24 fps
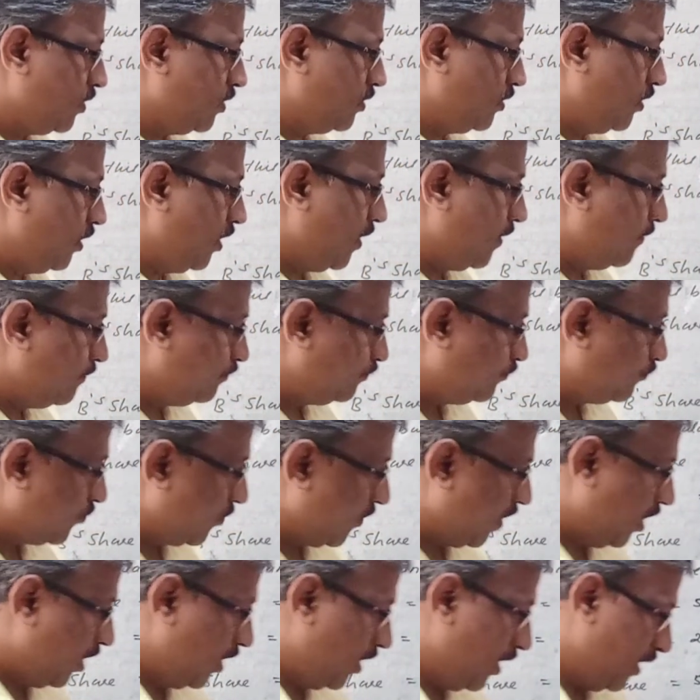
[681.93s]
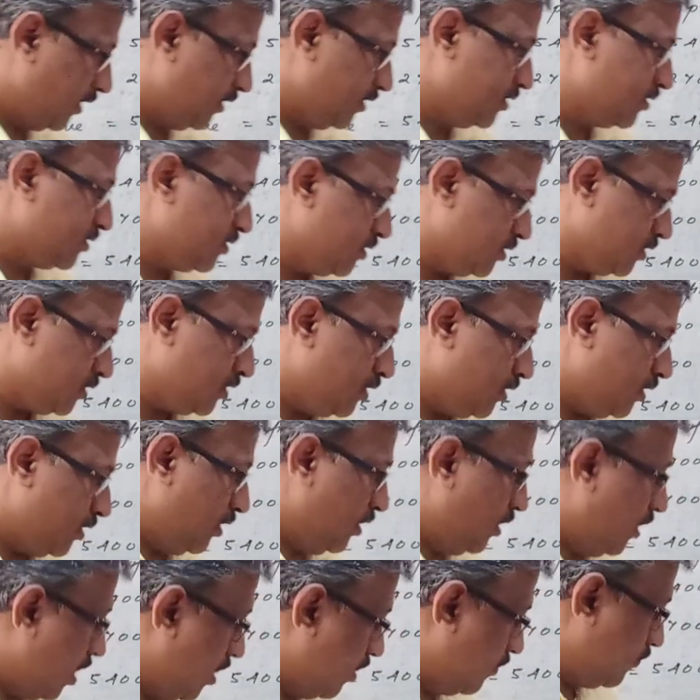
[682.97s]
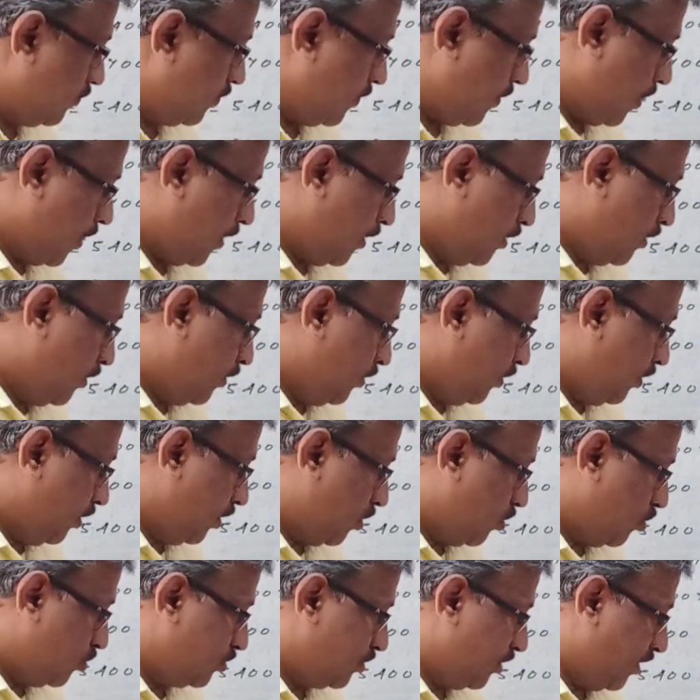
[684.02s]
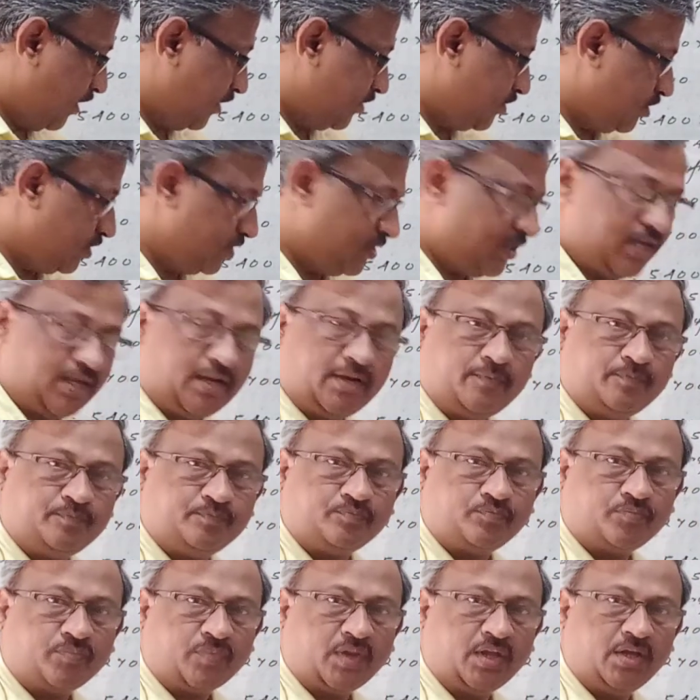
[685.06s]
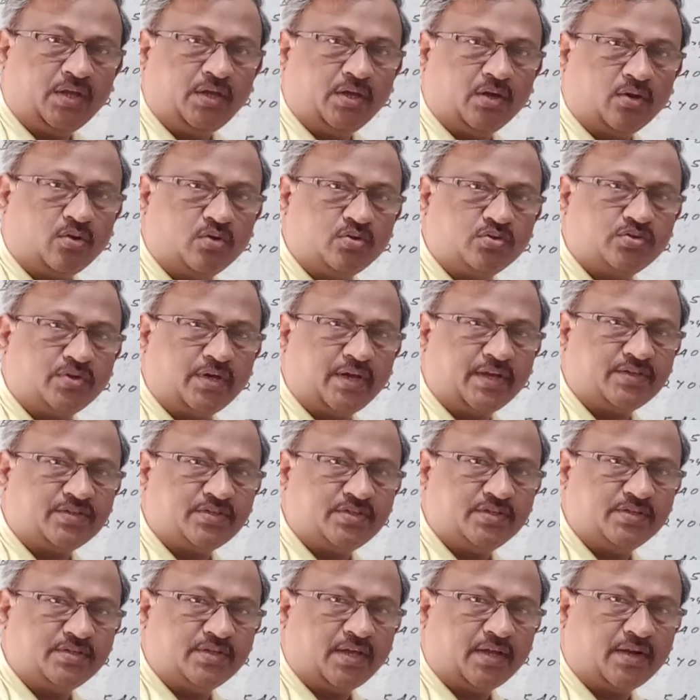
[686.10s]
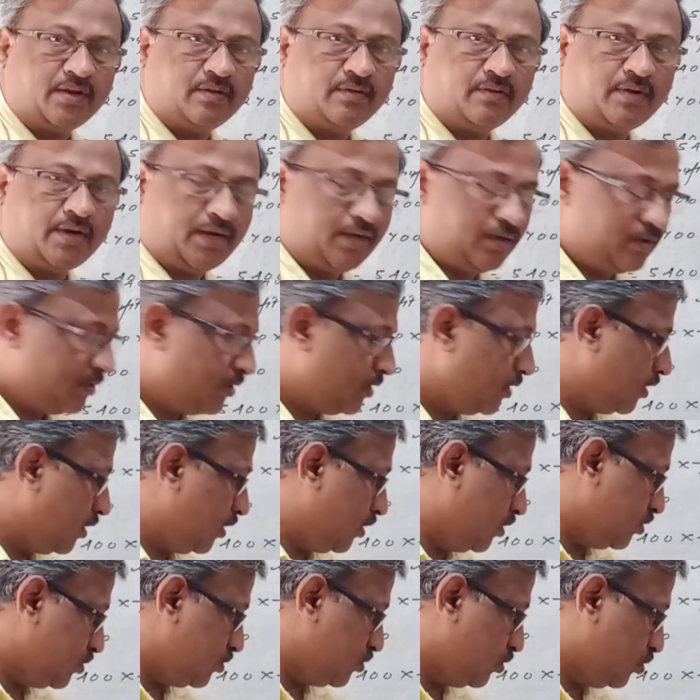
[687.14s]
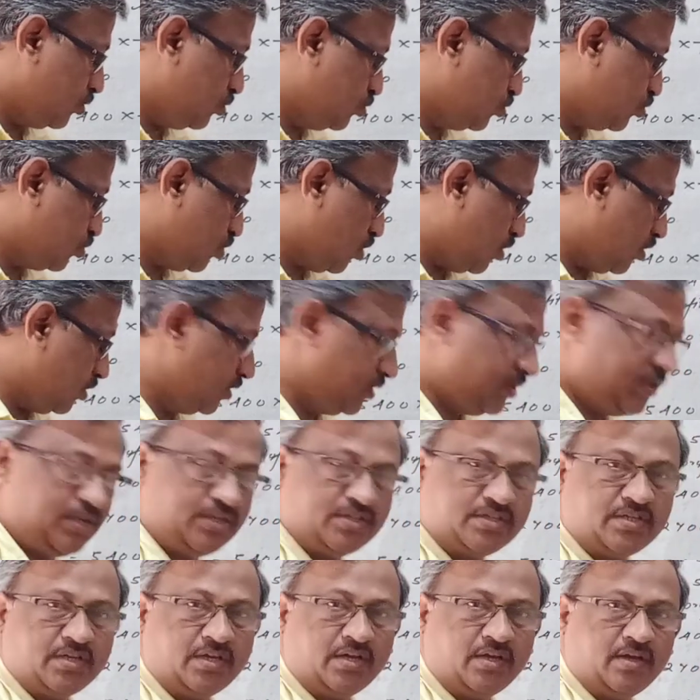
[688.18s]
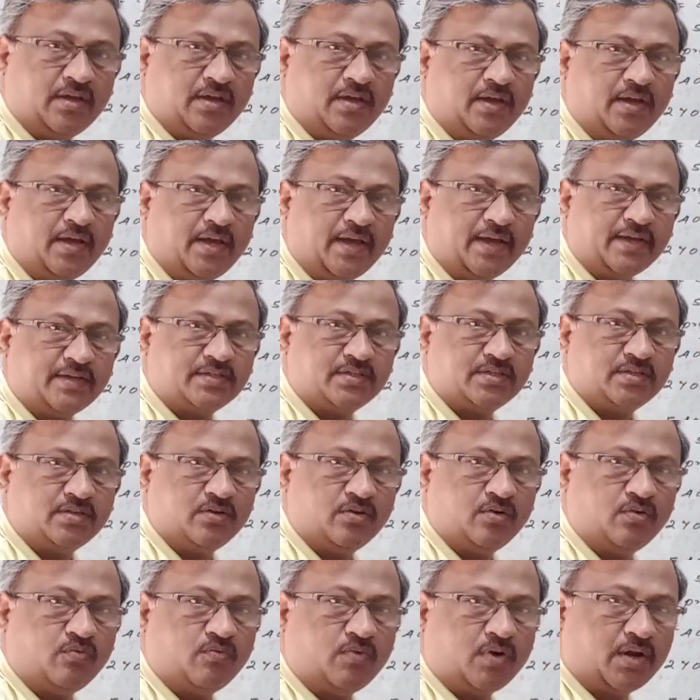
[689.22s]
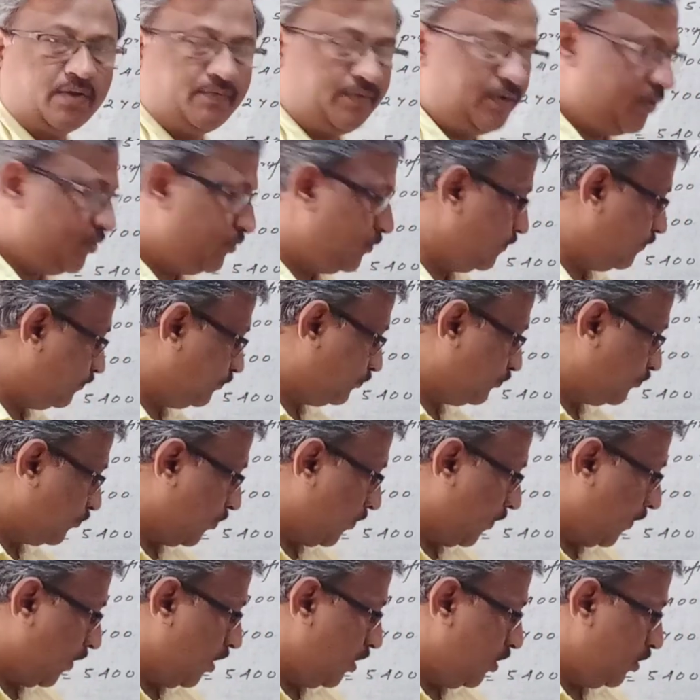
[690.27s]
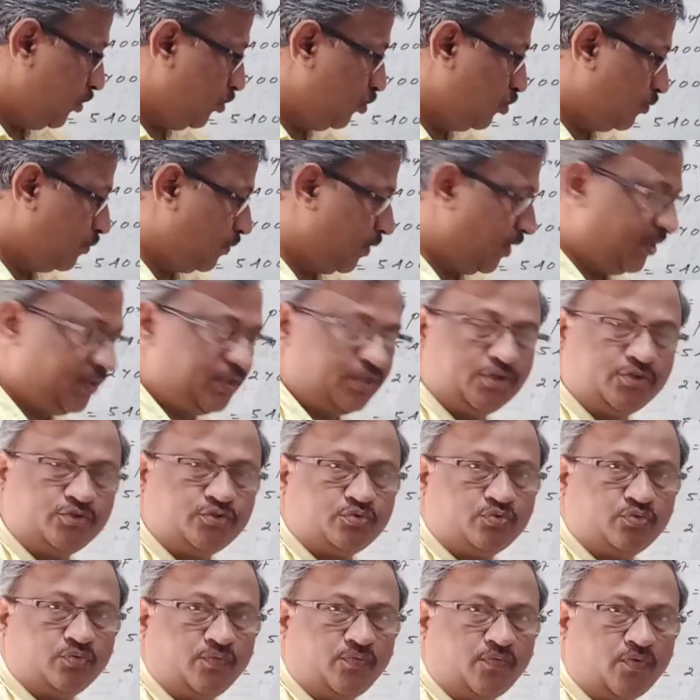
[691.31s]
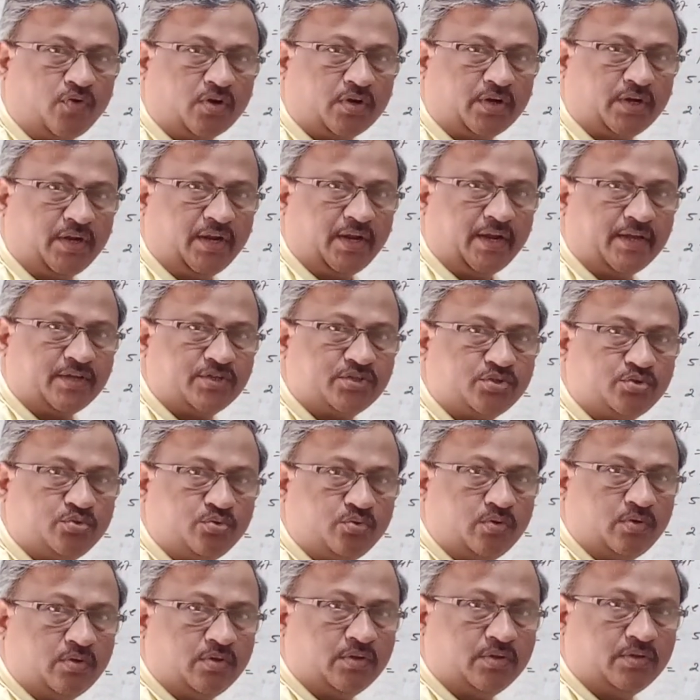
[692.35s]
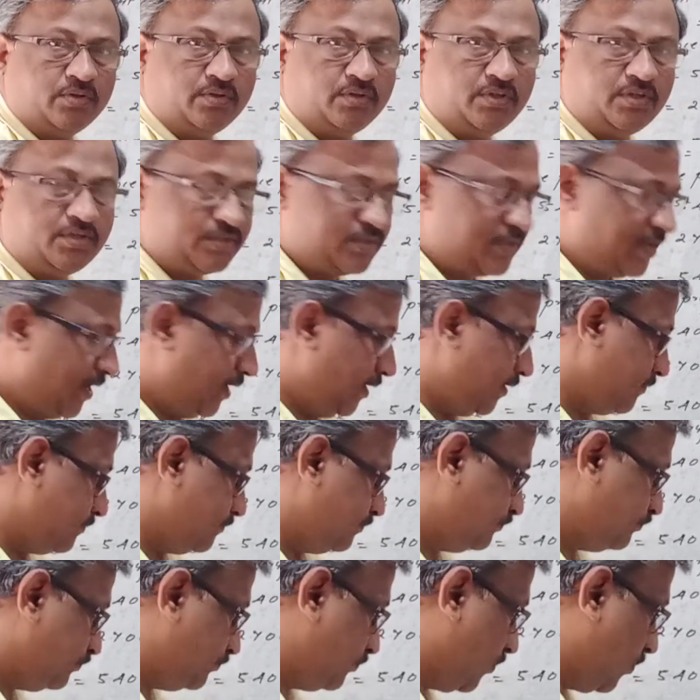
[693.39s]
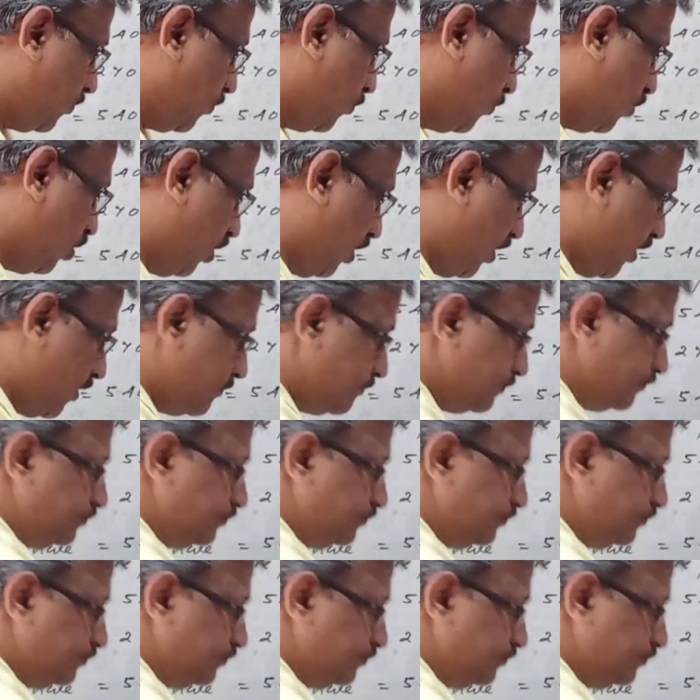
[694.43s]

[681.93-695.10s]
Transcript: Yep, like this. Now here also x is there, here also x is there, right? So to solve these x, what I will do? You bring this 240x to this side. Yeah.